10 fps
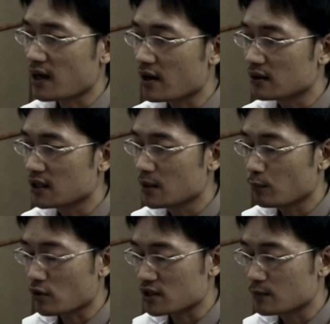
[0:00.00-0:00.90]
currently
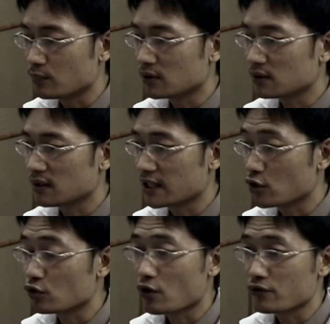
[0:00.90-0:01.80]
possible
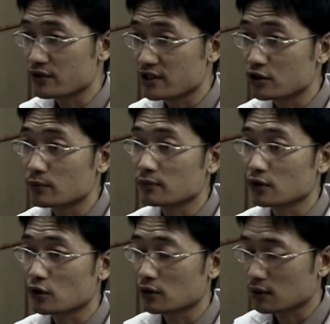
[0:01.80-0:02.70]
acute coronary
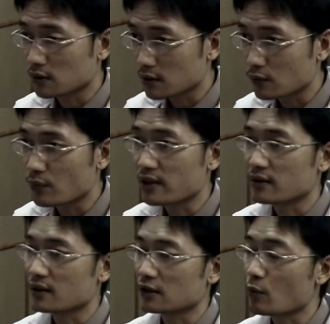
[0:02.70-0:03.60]
syndrome,
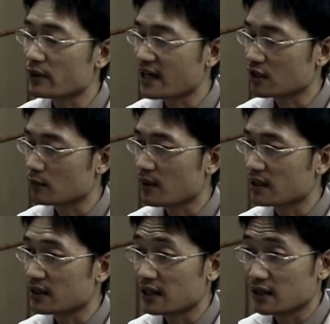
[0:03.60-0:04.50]
with complicated
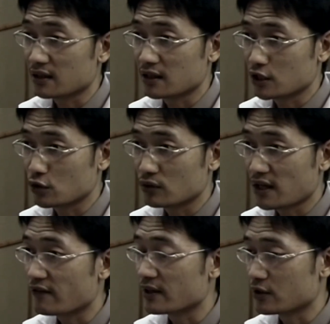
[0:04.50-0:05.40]
by the
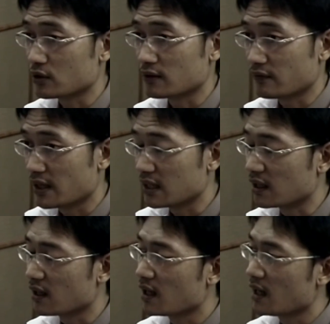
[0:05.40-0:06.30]
acute left ventricular
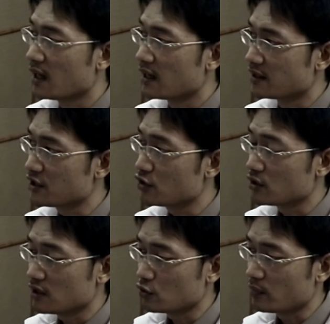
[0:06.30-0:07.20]
failure. This
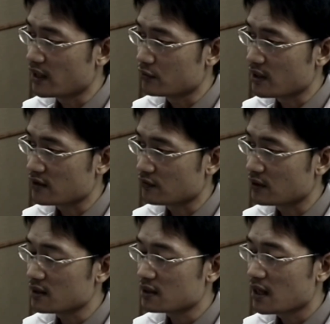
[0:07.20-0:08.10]
need to be addressed
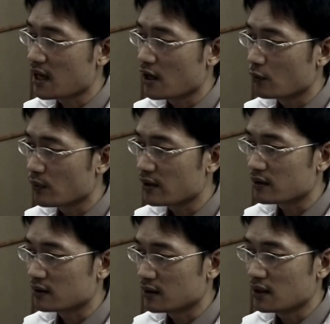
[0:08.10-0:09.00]
first
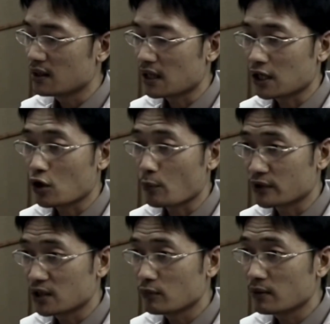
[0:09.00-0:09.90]
with the
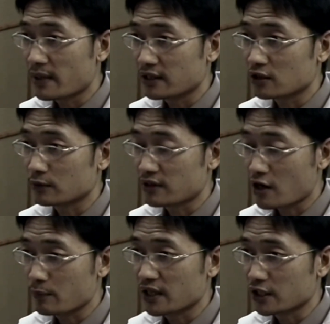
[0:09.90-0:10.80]
optimal medical
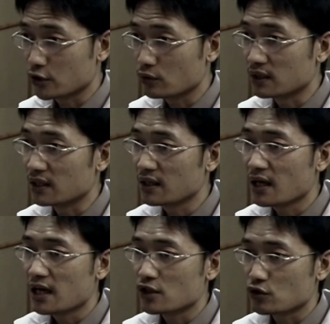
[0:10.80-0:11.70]
therapy acutely.
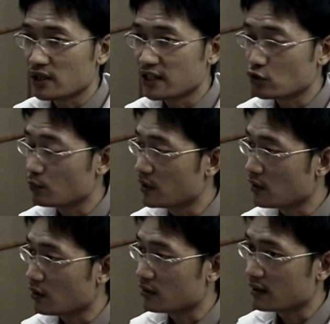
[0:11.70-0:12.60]
So he need to
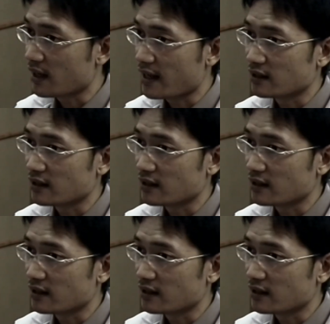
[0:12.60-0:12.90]
be on